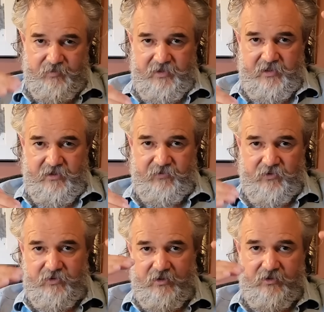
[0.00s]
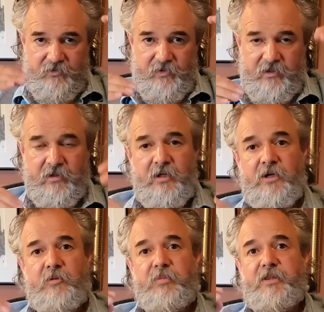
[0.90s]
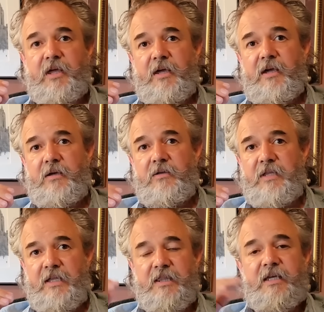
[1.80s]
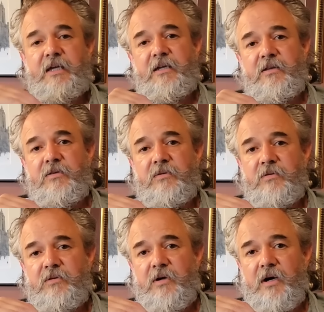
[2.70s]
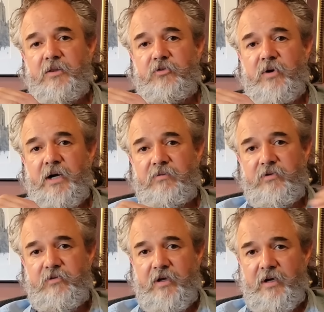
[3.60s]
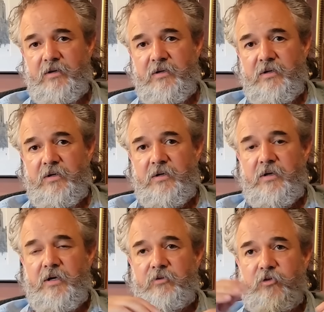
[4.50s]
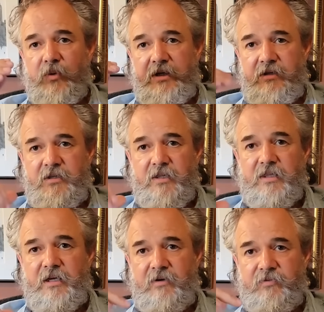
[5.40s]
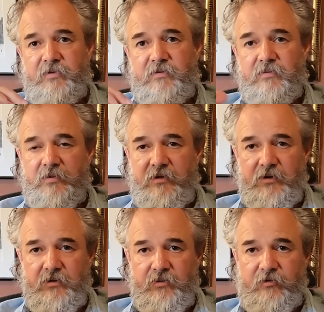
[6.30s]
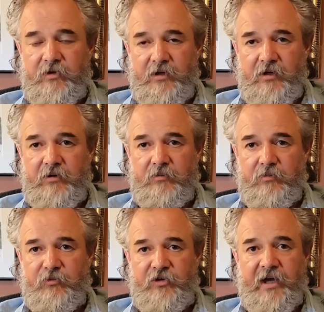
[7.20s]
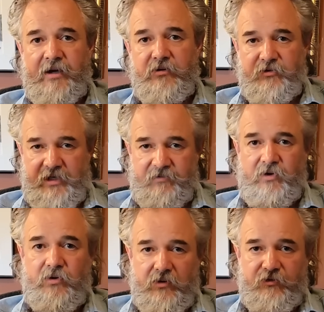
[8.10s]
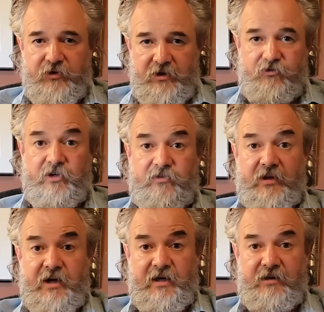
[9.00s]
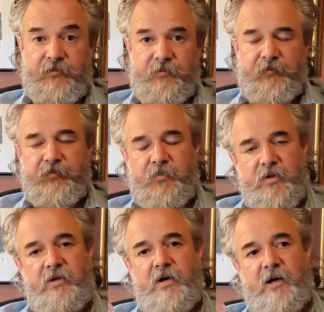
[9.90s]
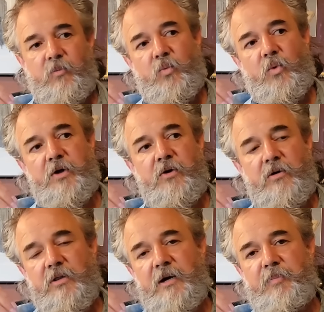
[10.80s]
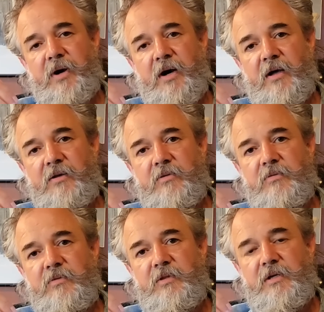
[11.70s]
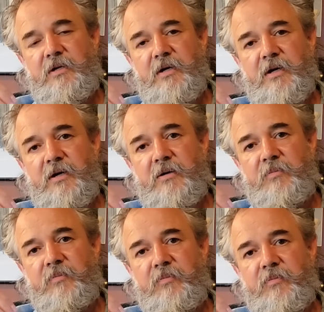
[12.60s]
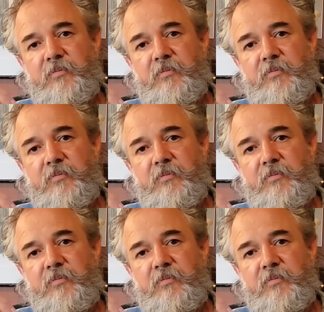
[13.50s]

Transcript: would be here if you're looking at the rear, but they they lean on the driver's side. Uh, so when I did the lift with those uh, shackles that have holes, you can adjust the height. I'm one hole up on the um,